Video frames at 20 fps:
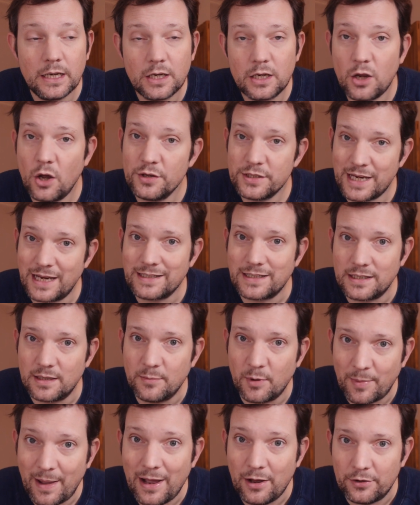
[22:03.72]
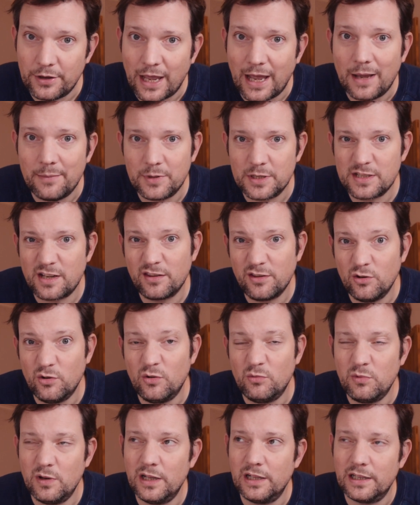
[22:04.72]
contacted them about that because I
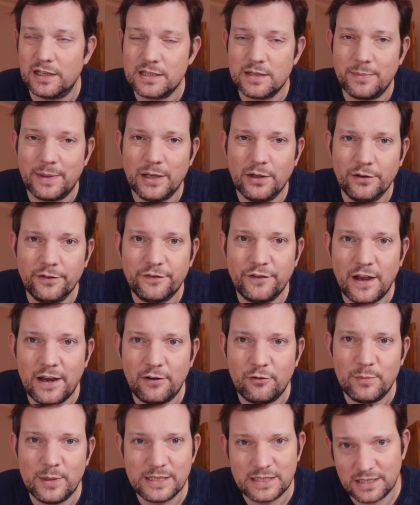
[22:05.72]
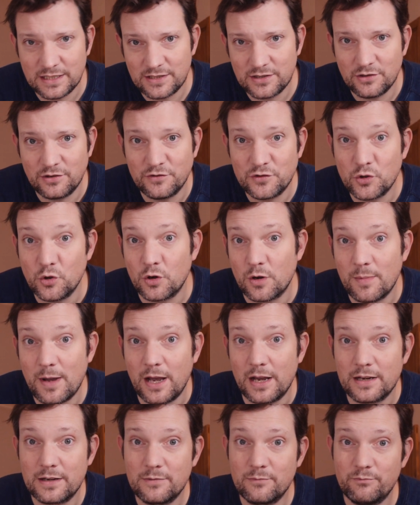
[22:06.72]
thought, well, that's a bit unfair of me to sort of talk
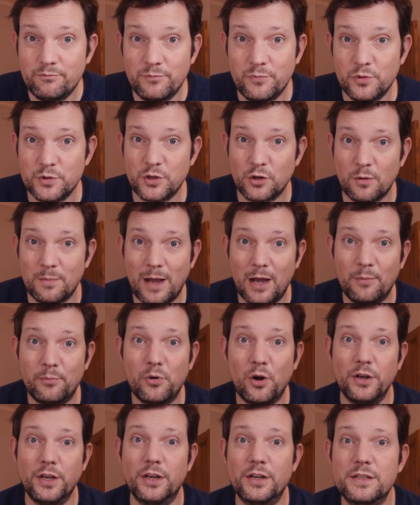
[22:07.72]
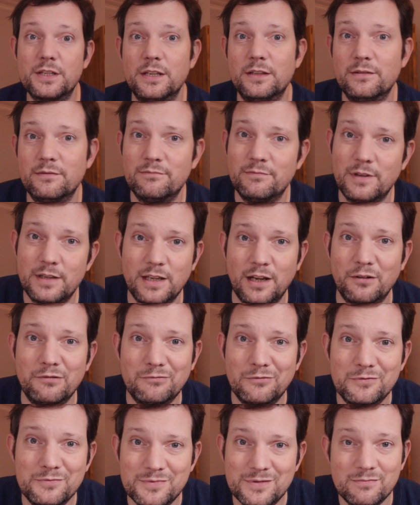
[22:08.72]
about a talk about a product and, you
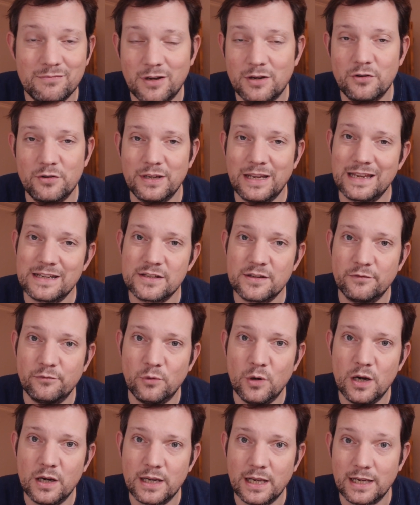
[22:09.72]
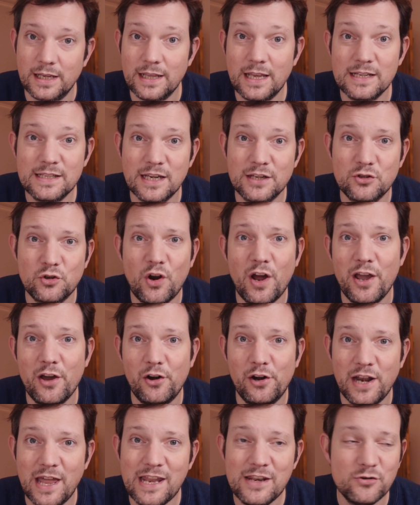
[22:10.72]
know, I couldn't get stuff working. And they said, try it on
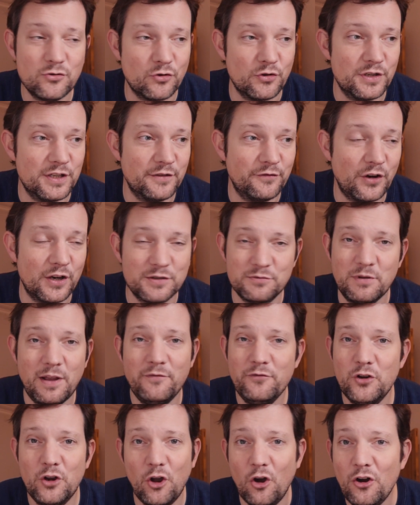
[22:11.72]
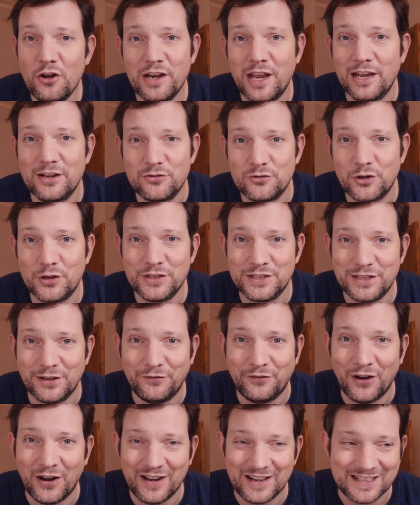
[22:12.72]
an Android device. Well, I haven't got an Android
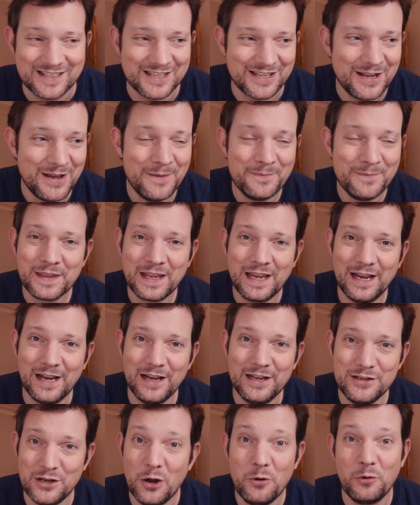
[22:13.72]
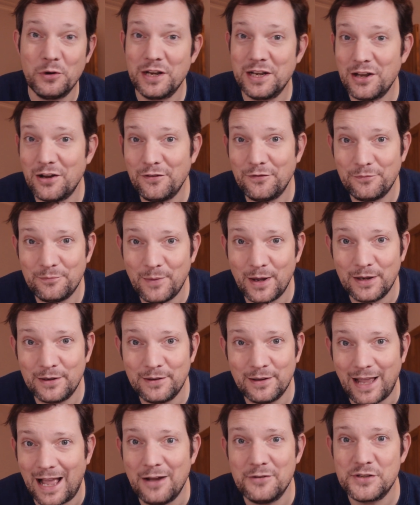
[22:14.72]
device. Uh, no one enough. My
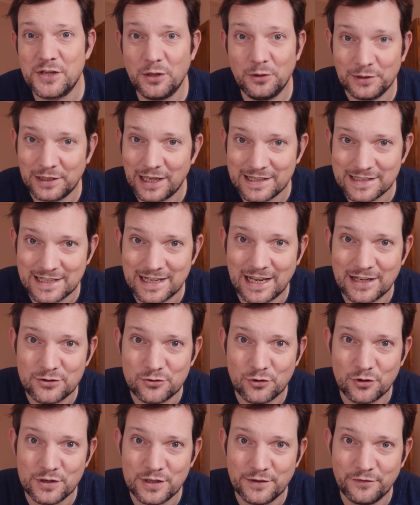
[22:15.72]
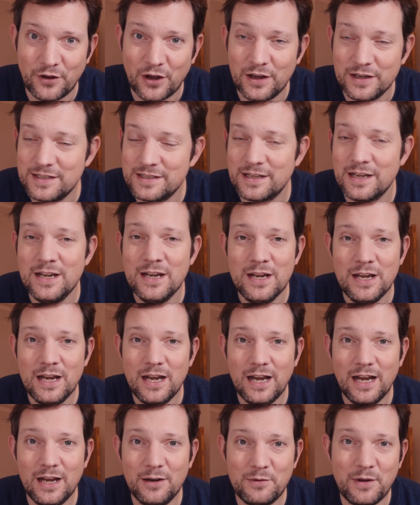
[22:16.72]
household has an Android device.
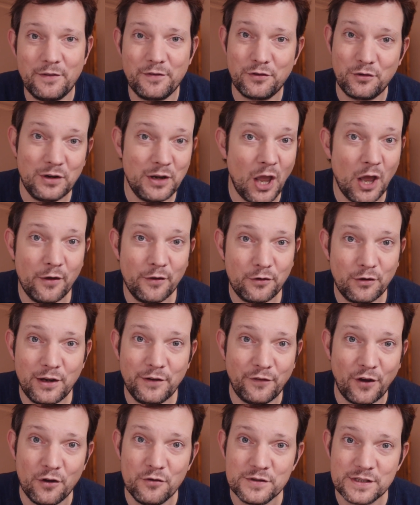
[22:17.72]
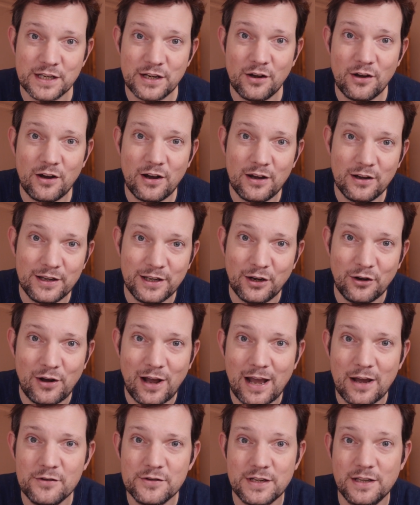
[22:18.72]
Uh, we have three three phones in our in our
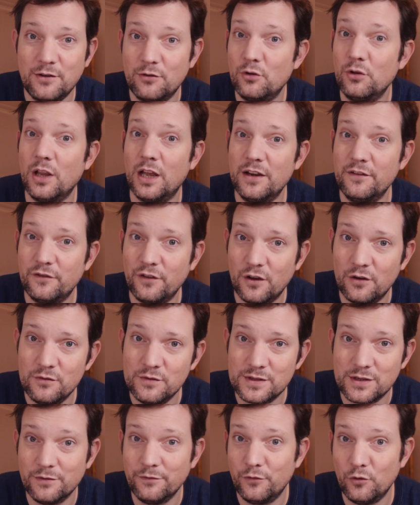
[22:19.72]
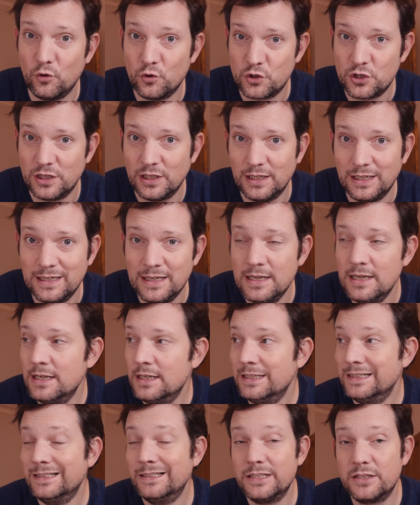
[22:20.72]
house, and they're all iPhones, unfortunately.
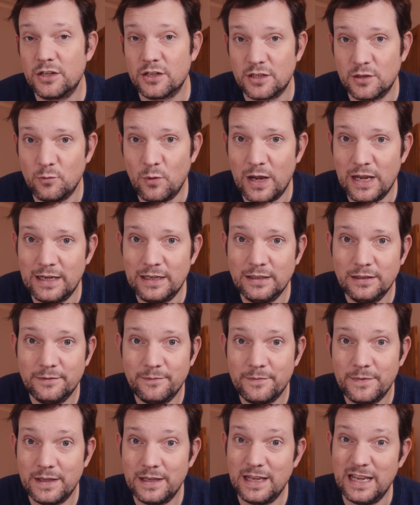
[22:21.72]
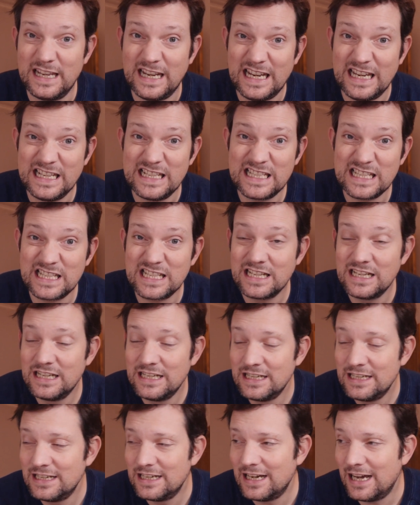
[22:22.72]
It's just the way it is.
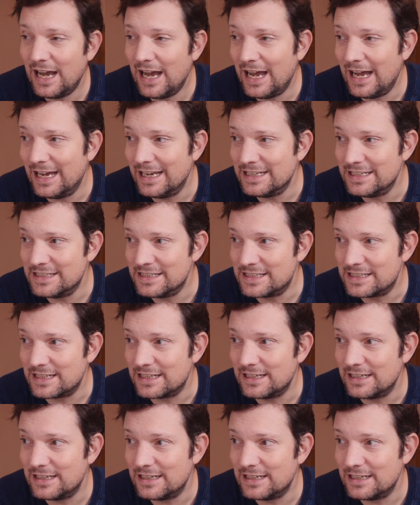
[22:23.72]
And